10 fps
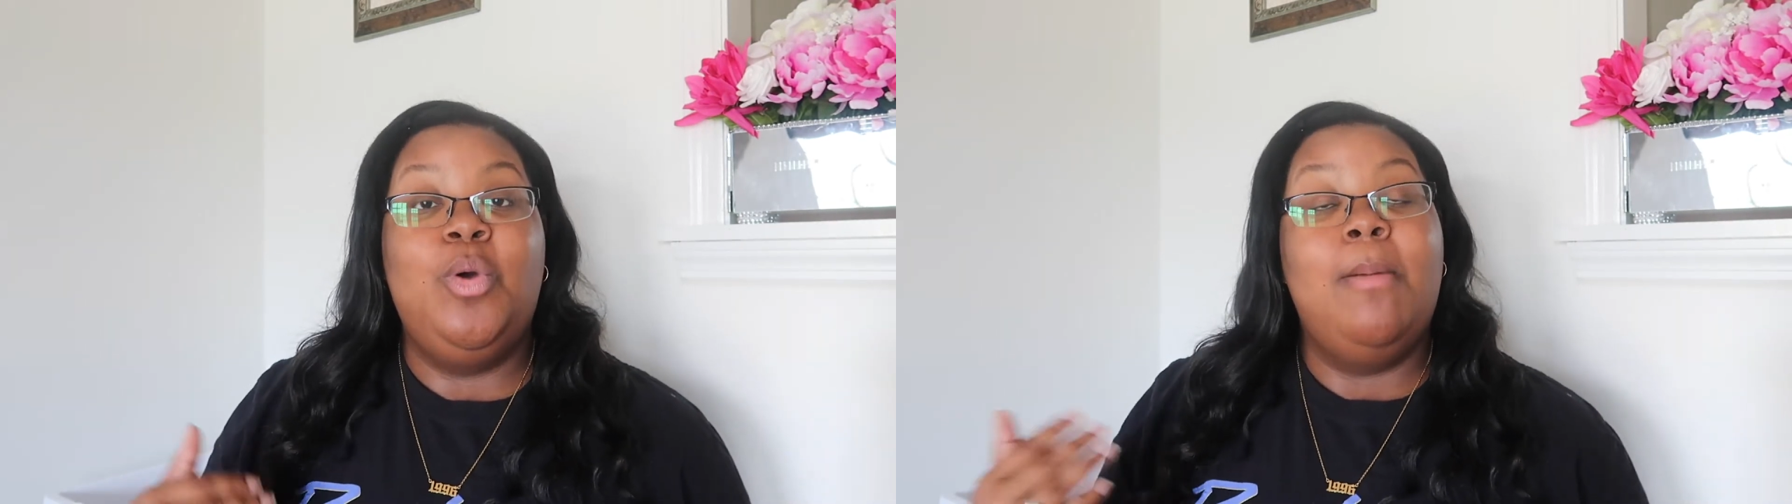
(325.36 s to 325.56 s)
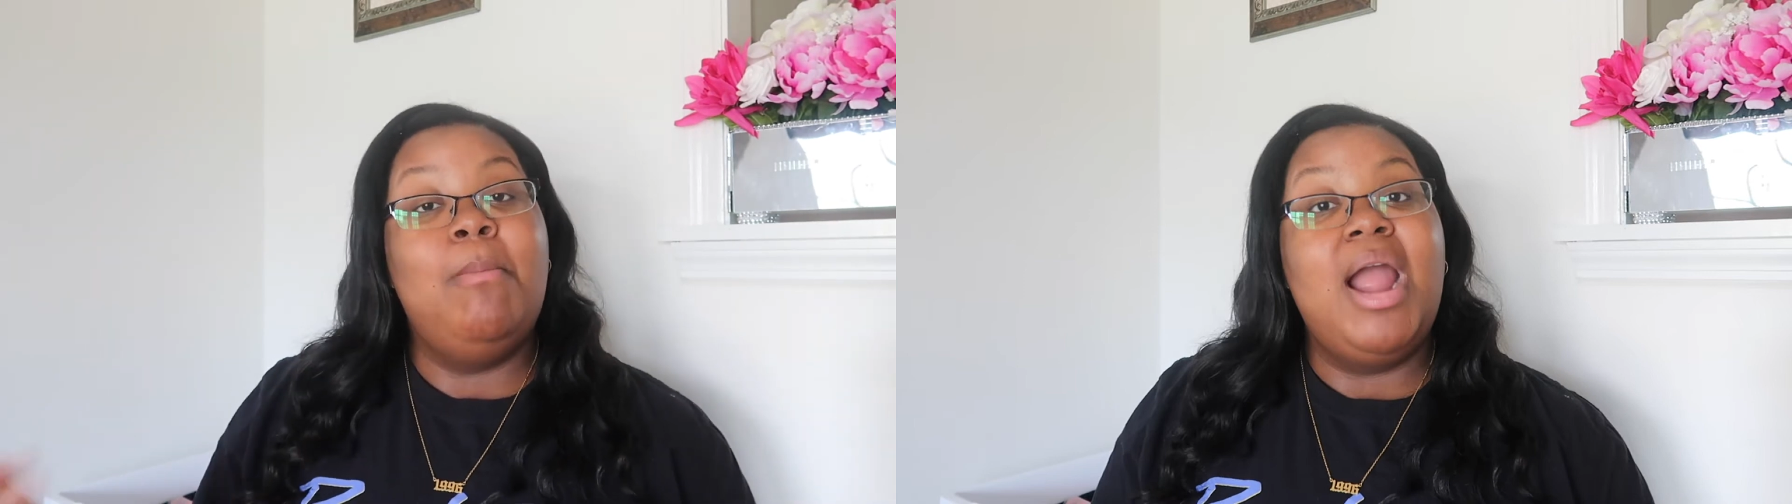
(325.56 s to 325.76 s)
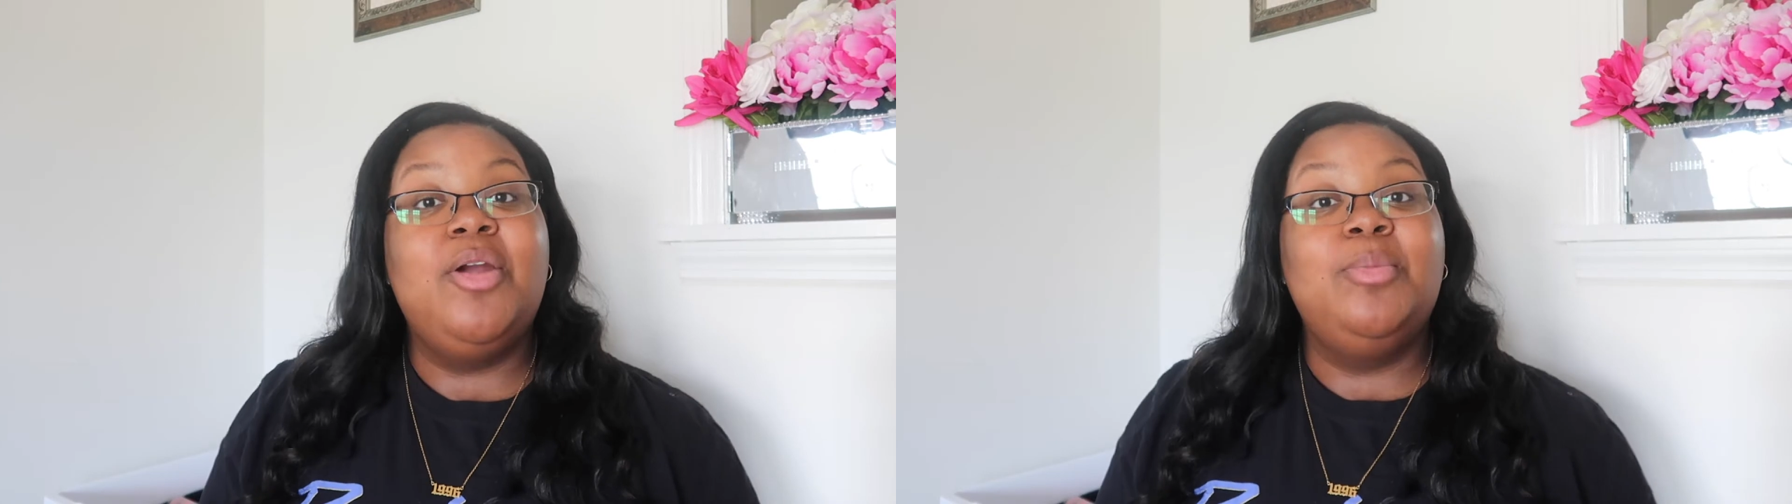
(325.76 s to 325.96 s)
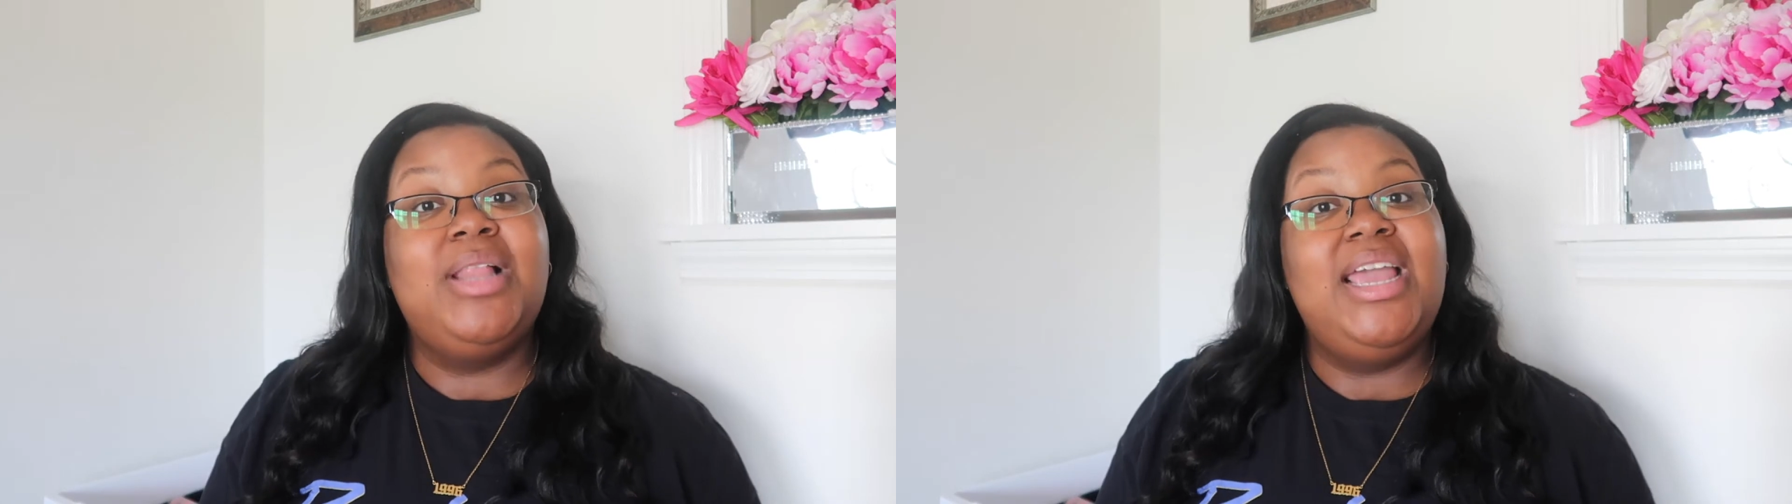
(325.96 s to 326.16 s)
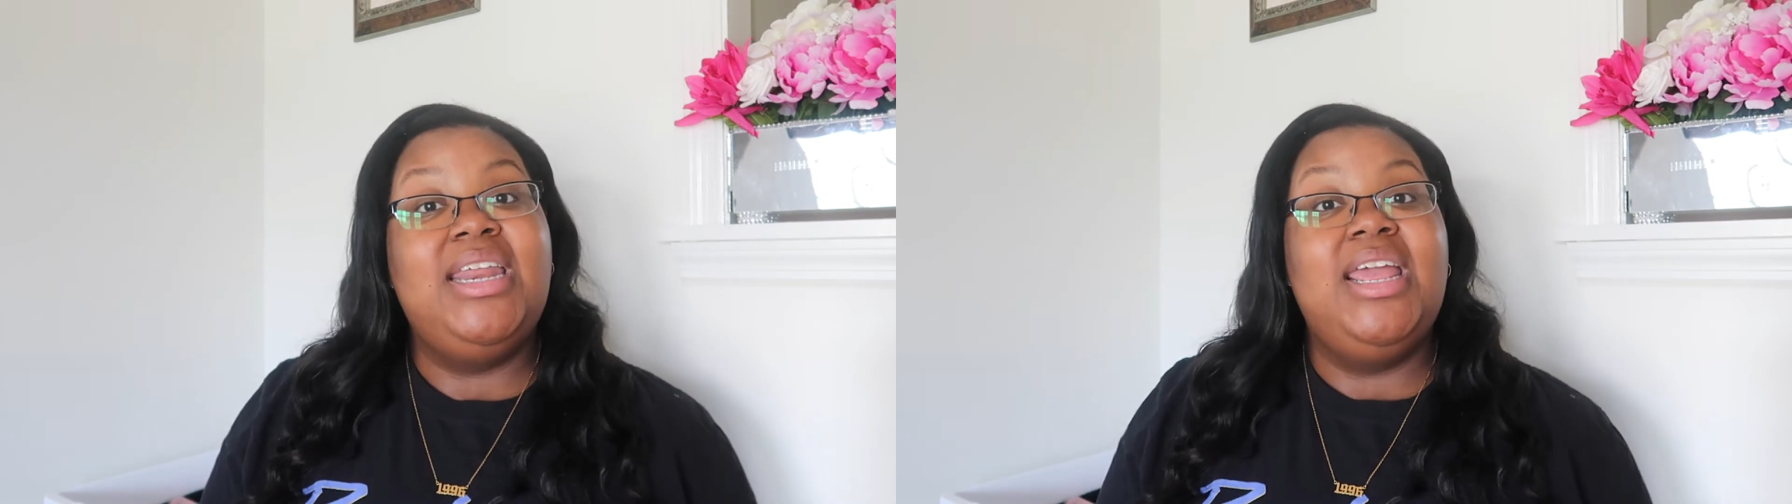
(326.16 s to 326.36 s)

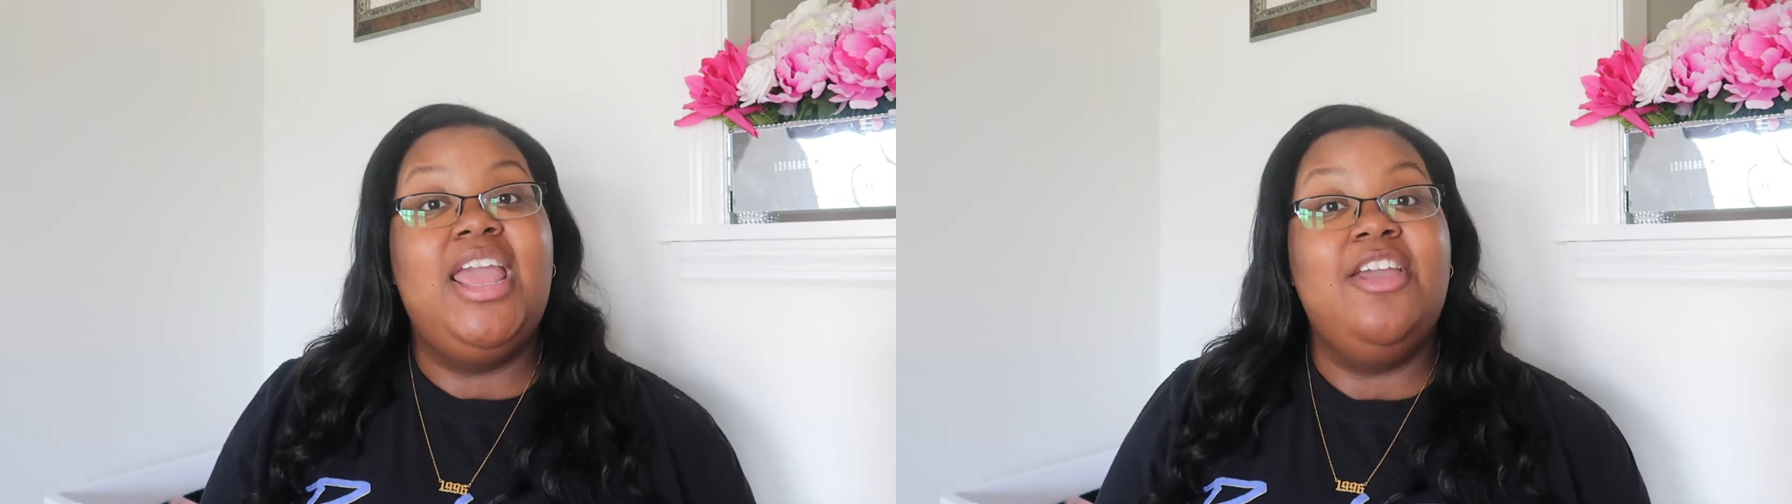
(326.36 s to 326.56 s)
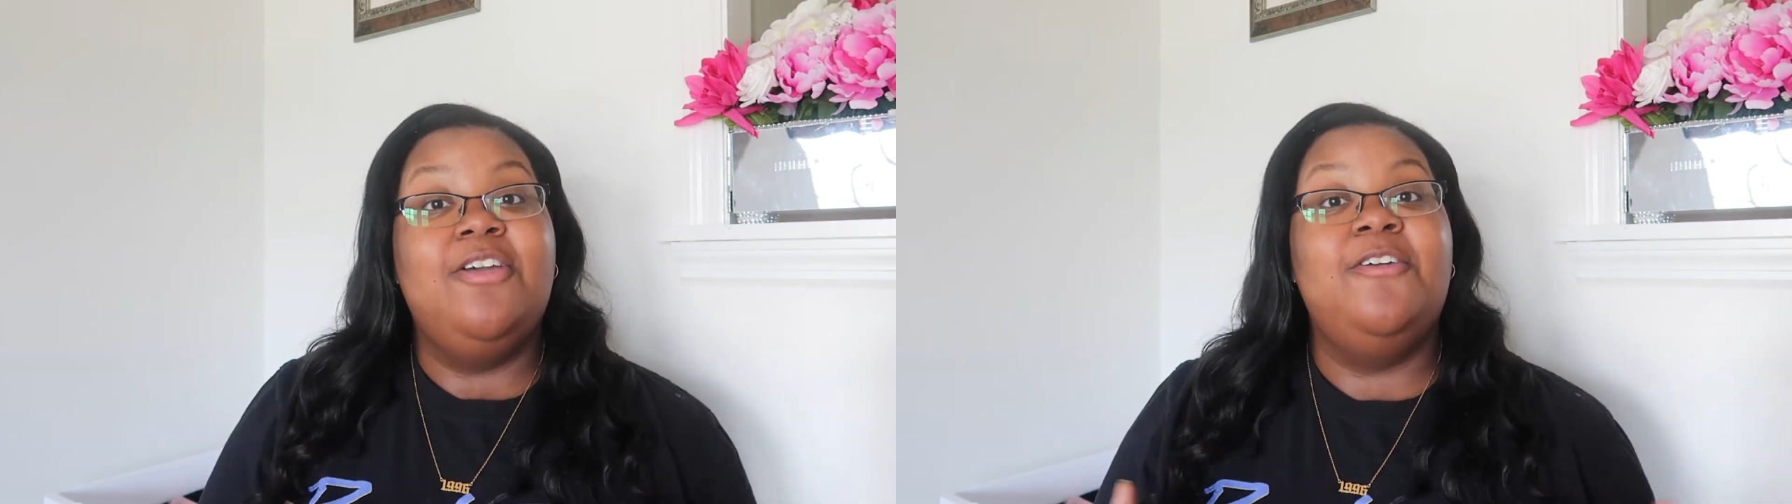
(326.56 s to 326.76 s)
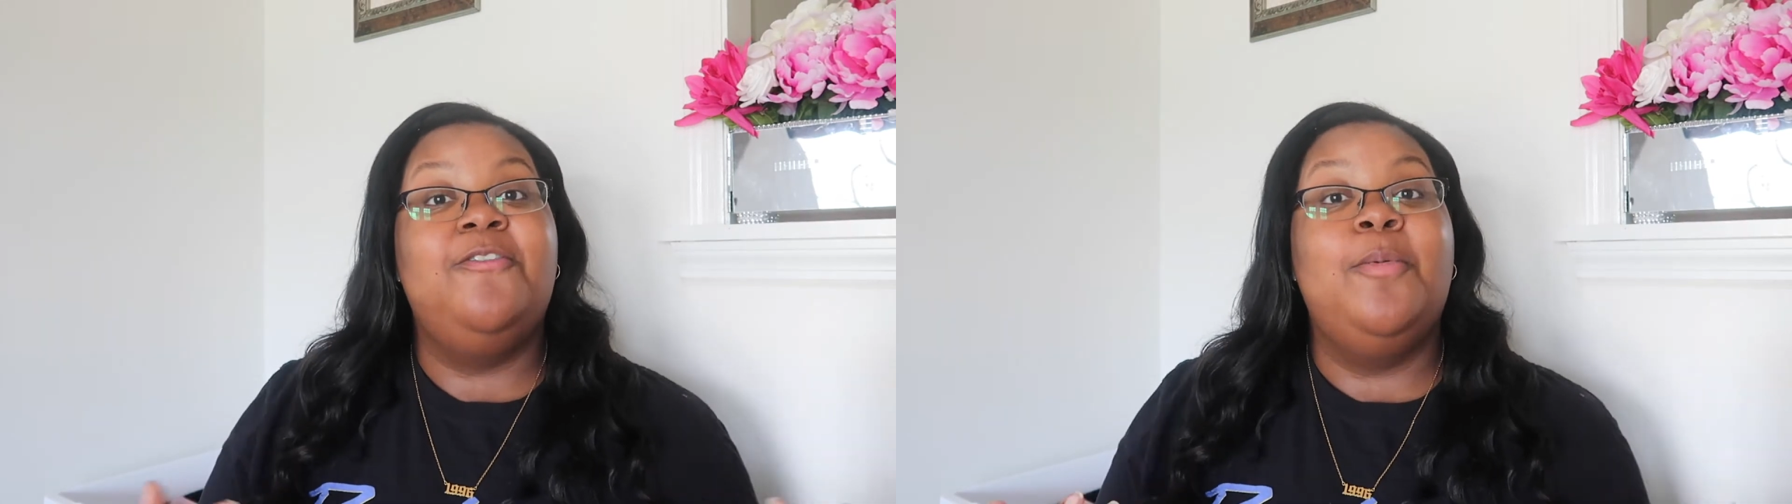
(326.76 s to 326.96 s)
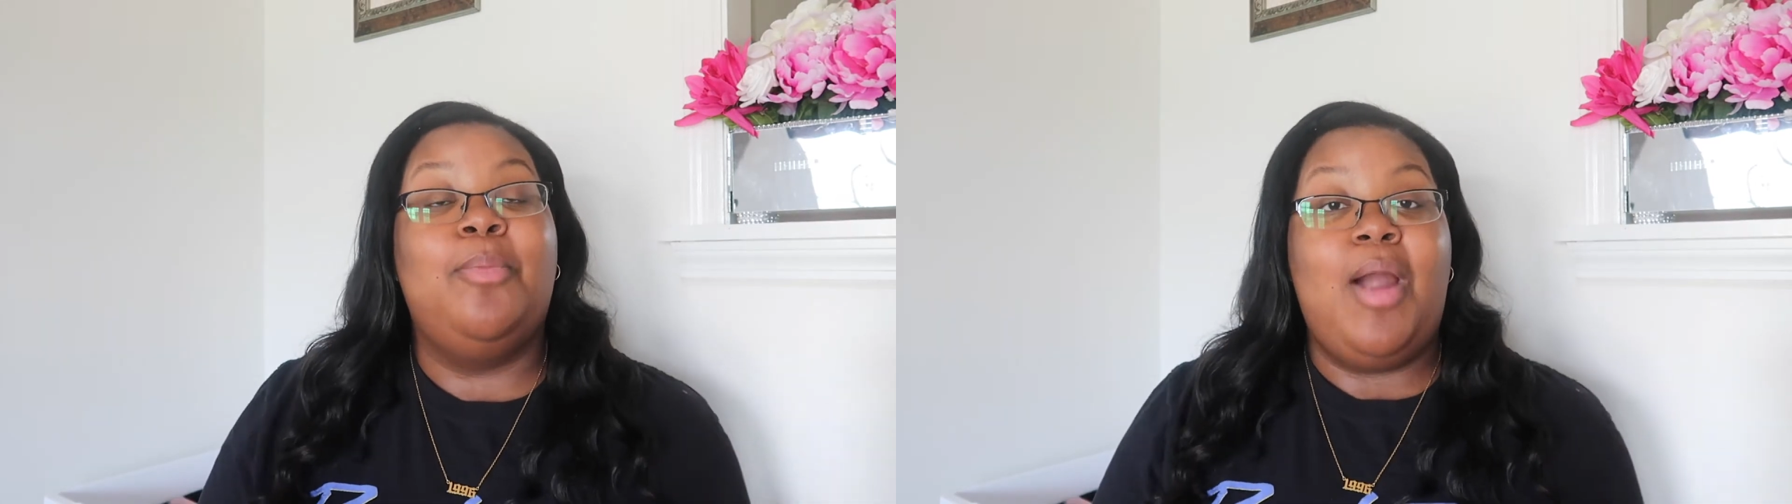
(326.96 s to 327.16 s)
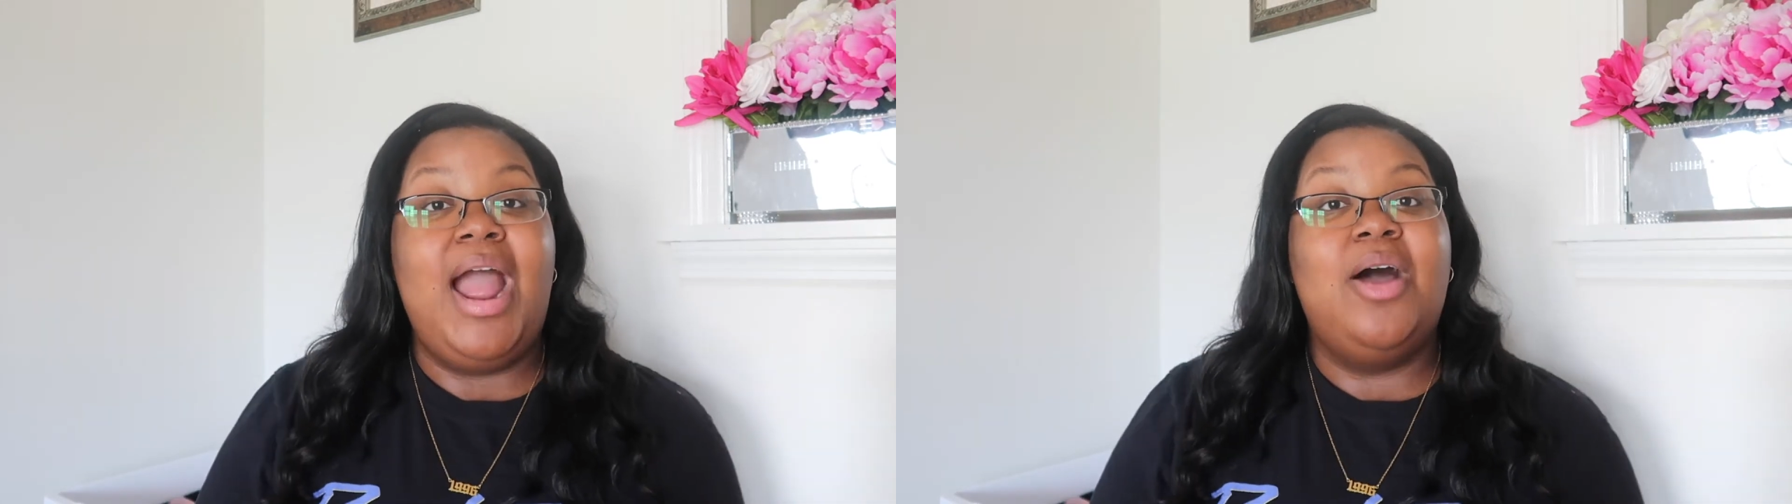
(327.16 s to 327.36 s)
microblading if
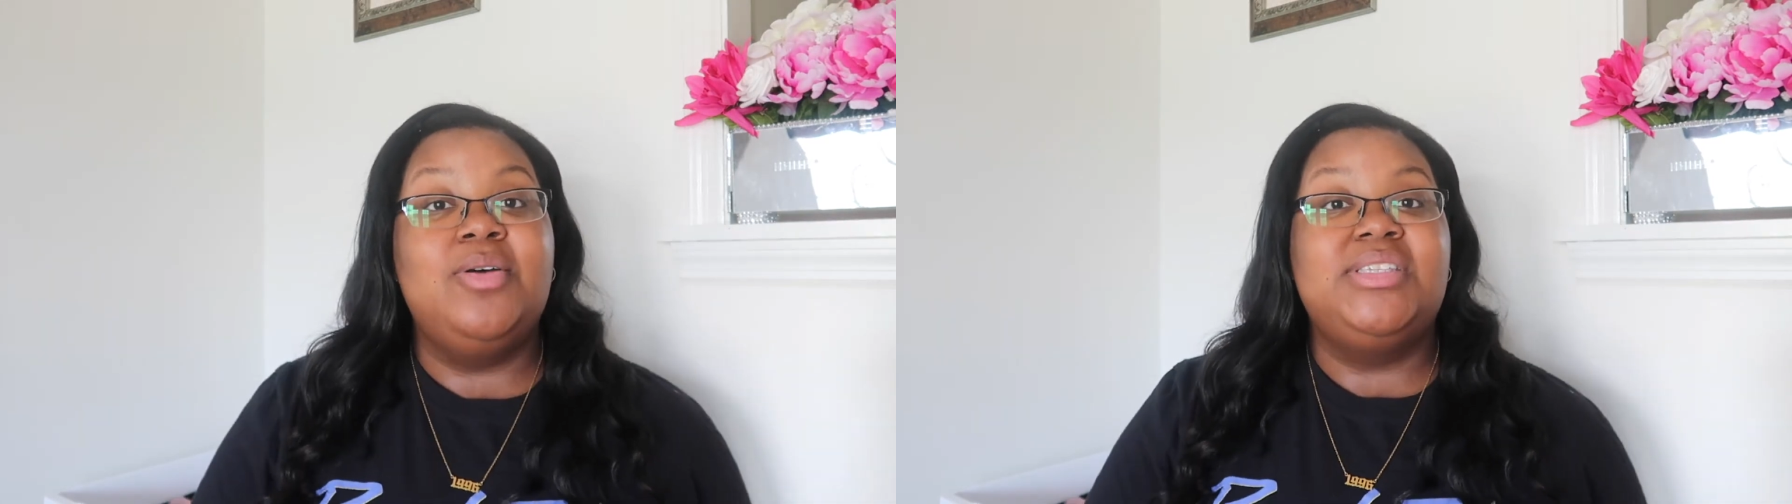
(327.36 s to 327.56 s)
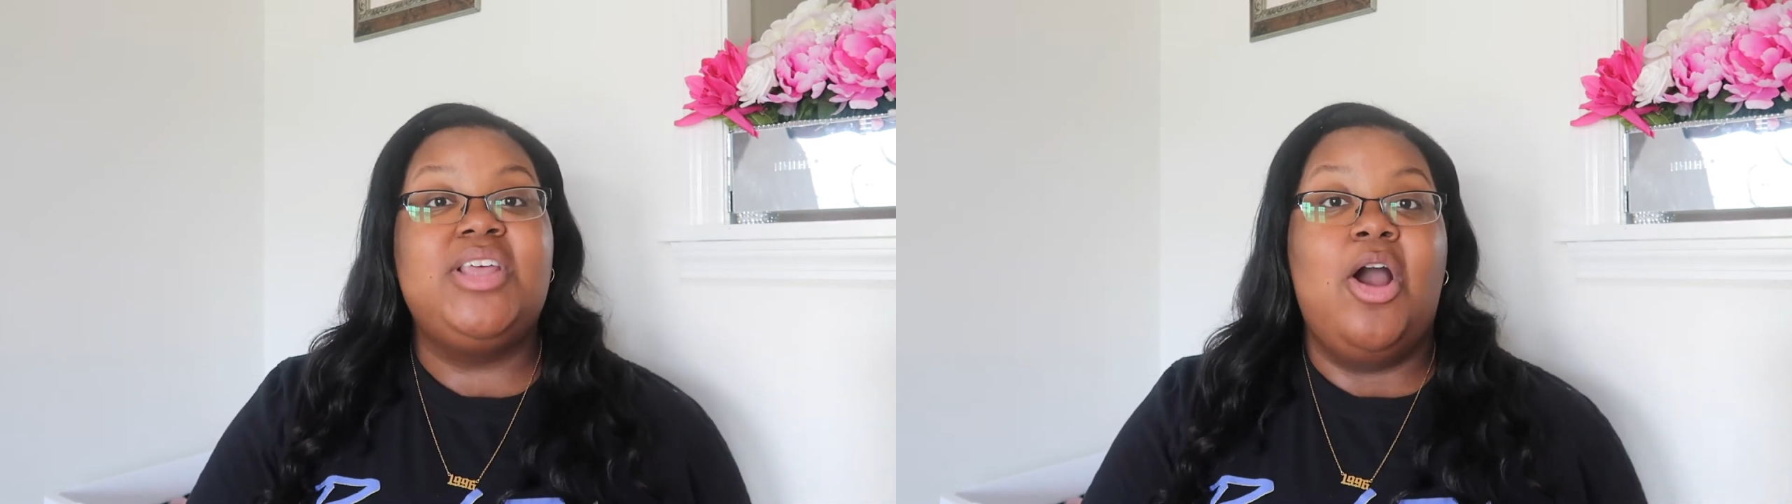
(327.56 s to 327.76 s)
brows